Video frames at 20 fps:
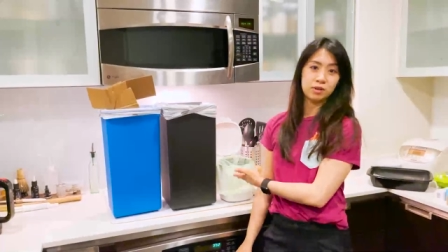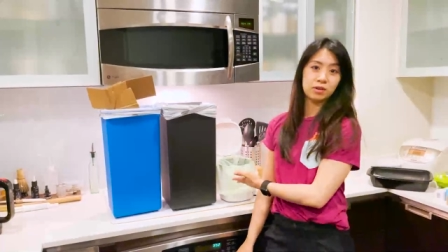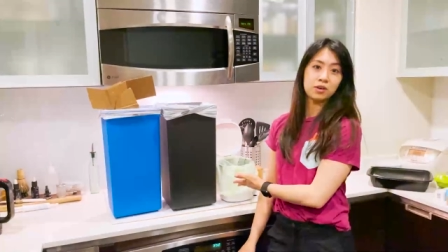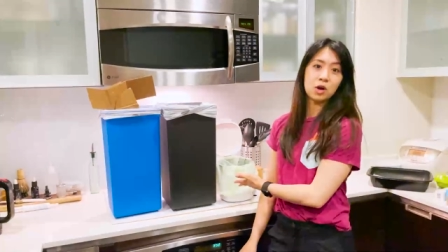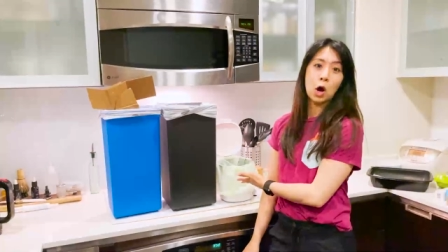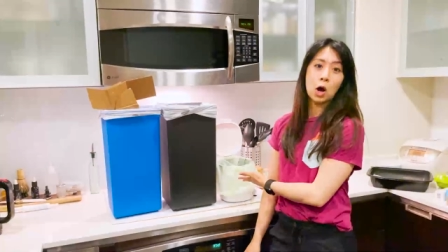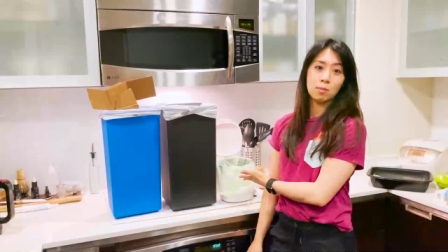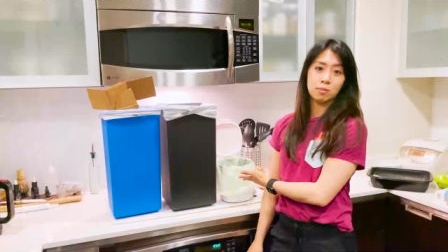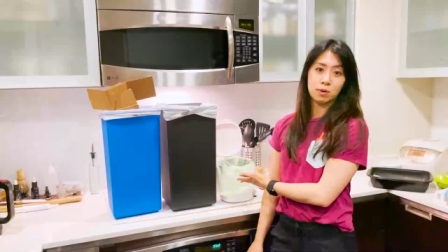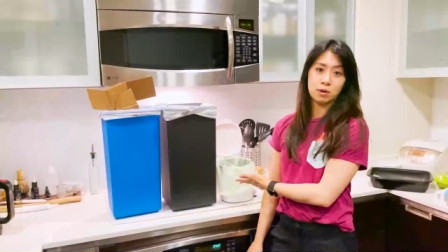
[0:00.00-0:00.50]

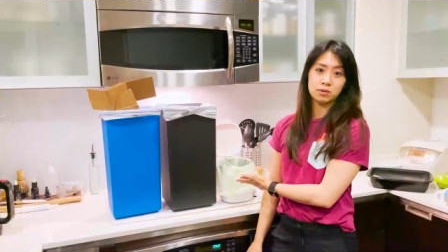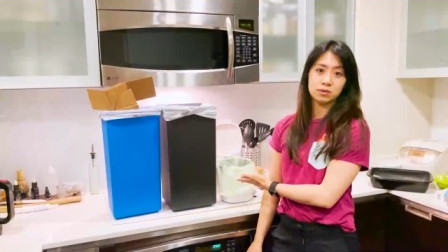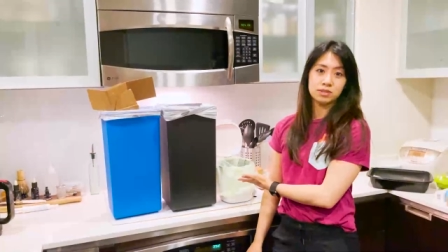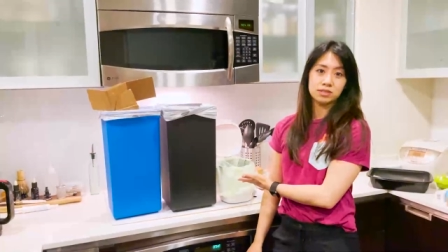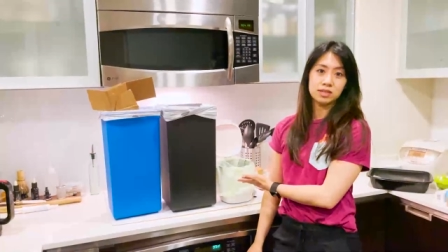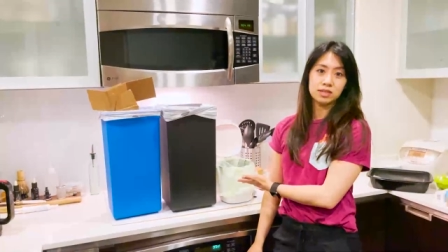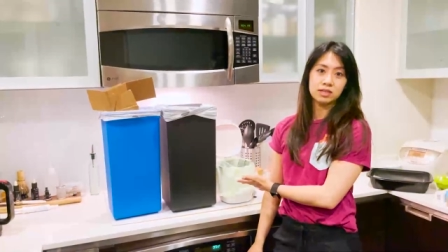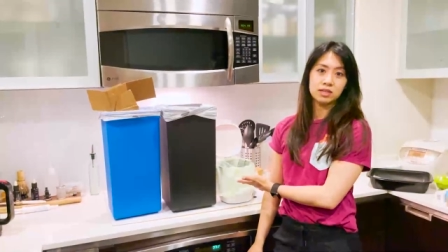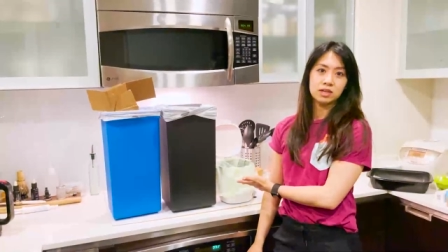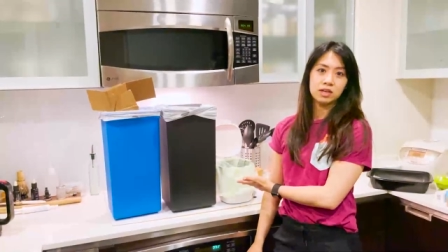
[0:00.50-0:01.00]

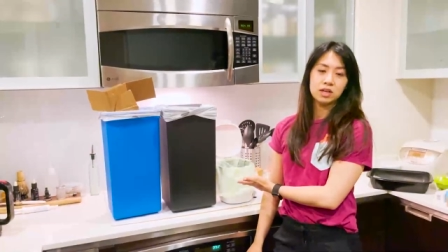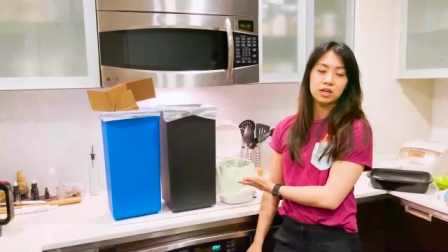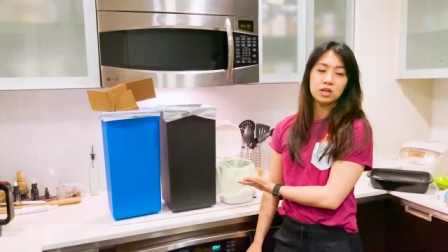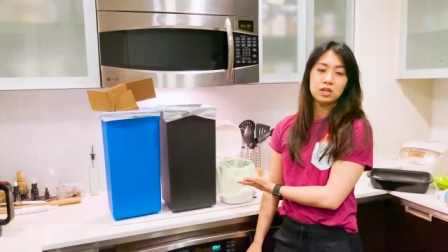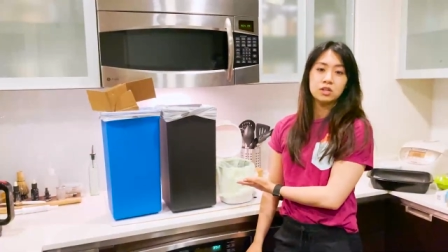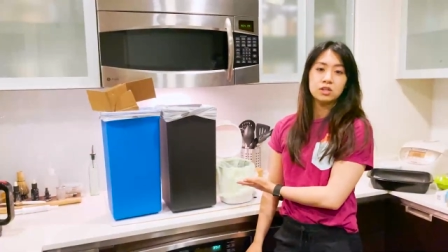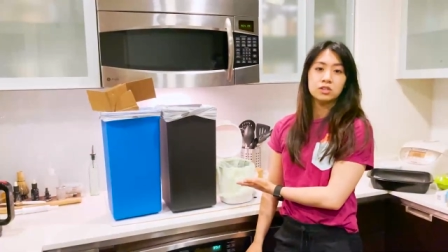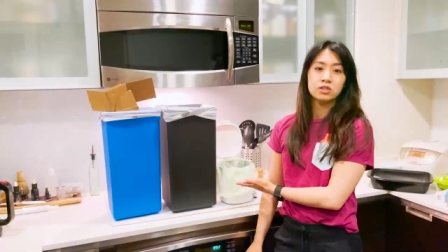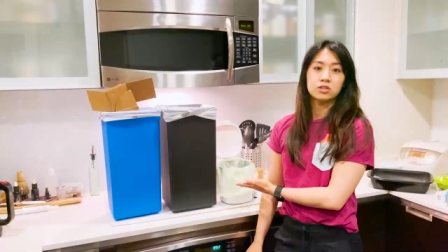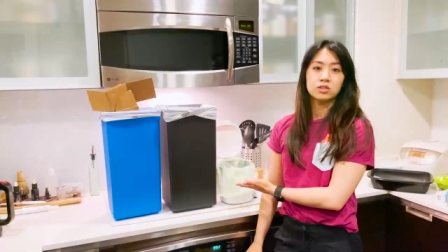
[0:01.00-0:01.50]
composted.
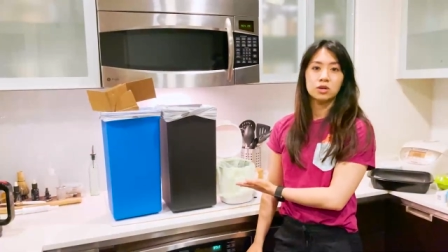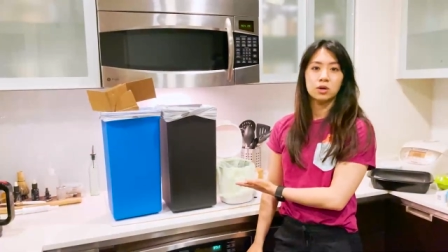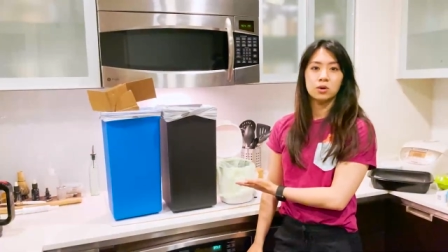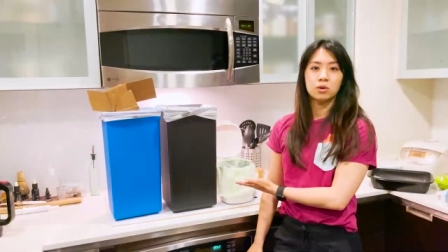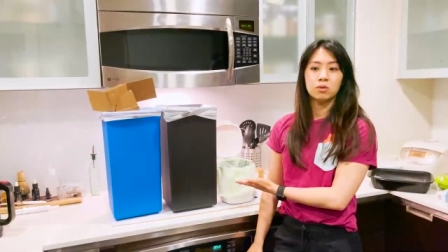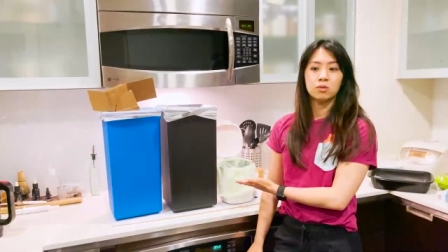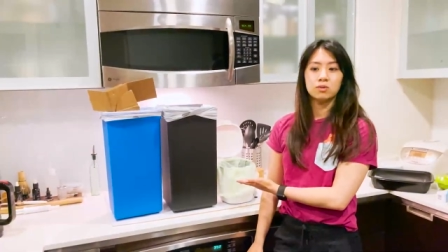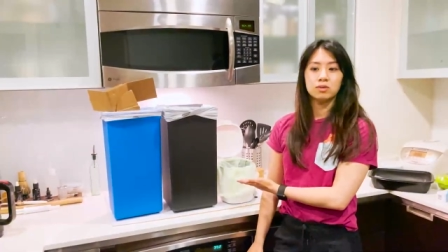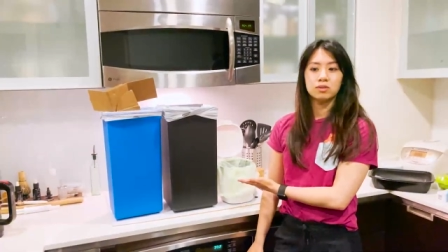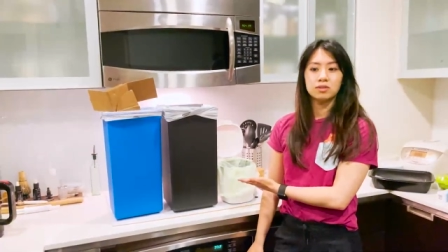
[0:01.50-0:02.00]

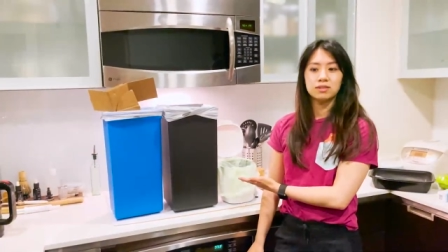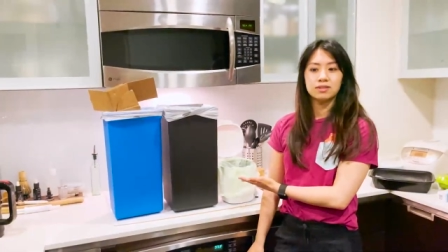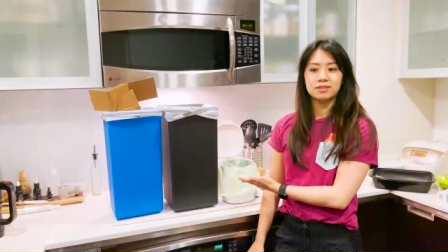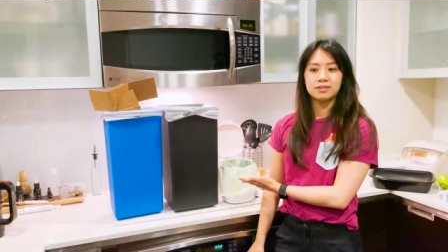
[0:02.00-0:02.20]
So